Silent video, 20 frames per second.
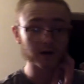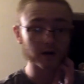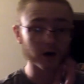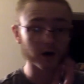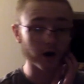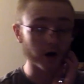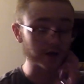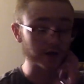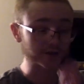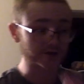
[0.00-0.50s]

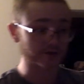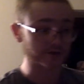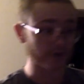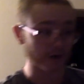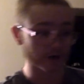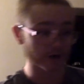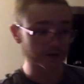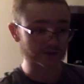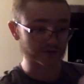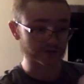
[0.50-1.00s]

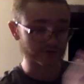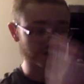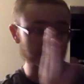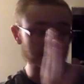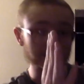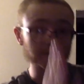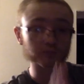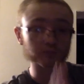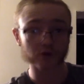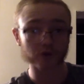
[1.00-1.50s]

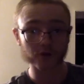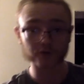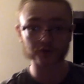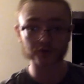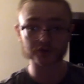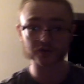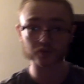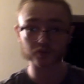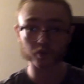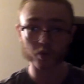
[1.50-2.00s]
Austrian
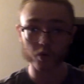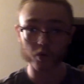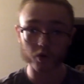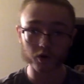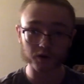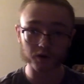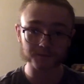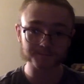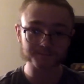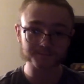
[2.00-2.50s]
Brothers
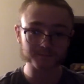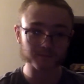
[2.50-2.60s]
War.